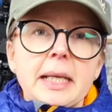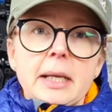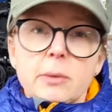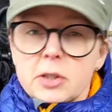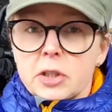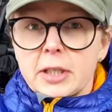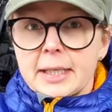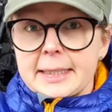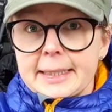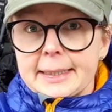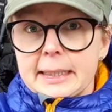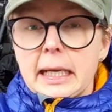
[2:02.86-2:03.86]
me it was a good
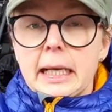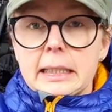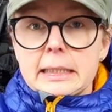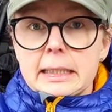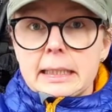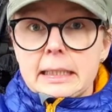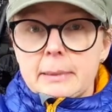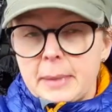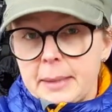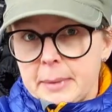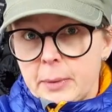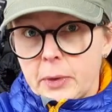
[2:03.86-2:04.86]
idea and that he'd
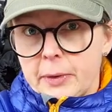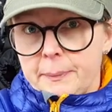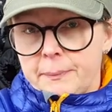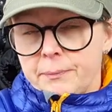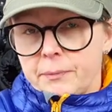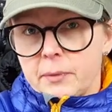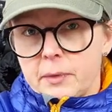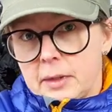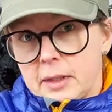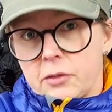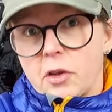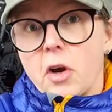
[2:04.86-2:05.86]
make me one.
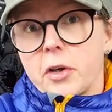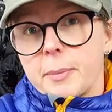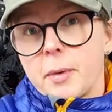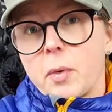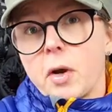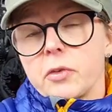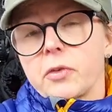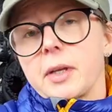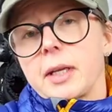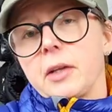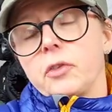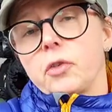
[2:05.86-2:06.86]
His argument was
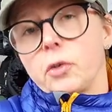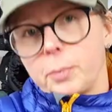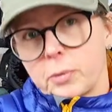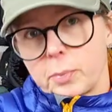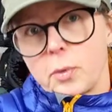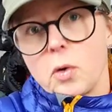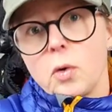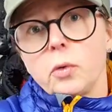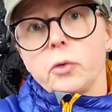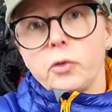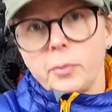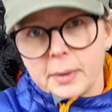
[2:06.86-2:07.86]
that it's super
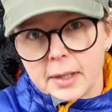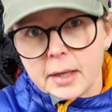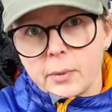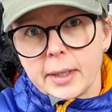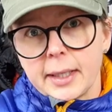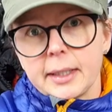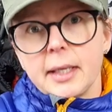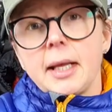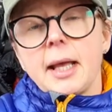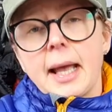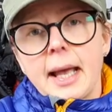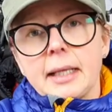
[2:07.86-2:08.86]
small, super lightweight
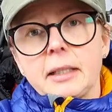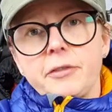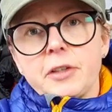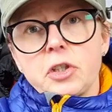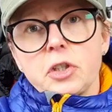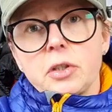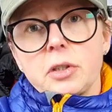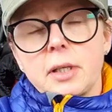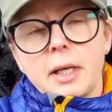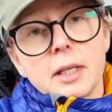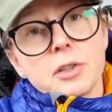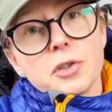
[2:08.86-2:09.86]
and efficient.
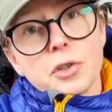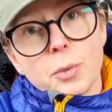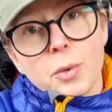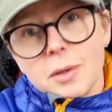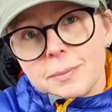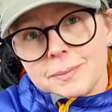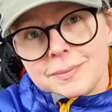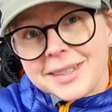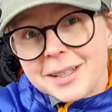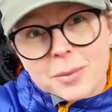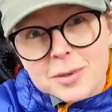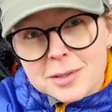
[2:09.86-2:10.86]
And you know what?
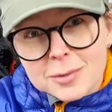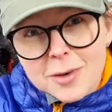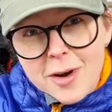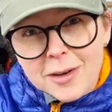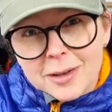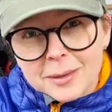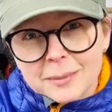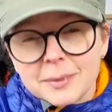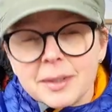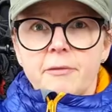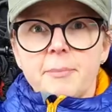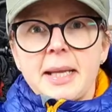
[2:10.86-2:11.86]
I wasn't wrong.
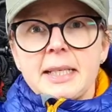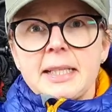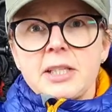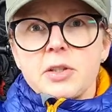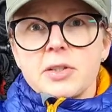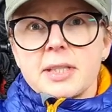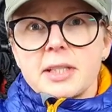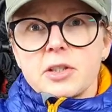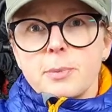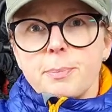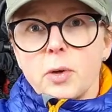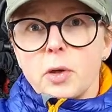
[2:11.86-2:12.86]
I've mainly used it
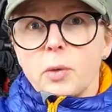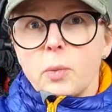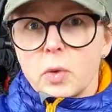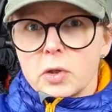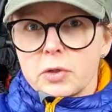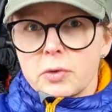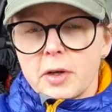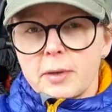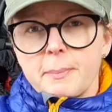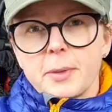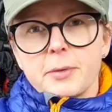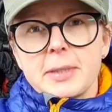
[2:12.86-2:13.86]
to boil water
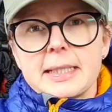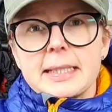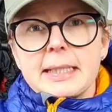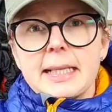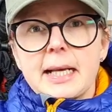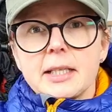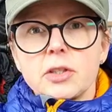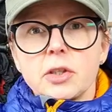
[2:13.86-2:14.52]
on, but recently I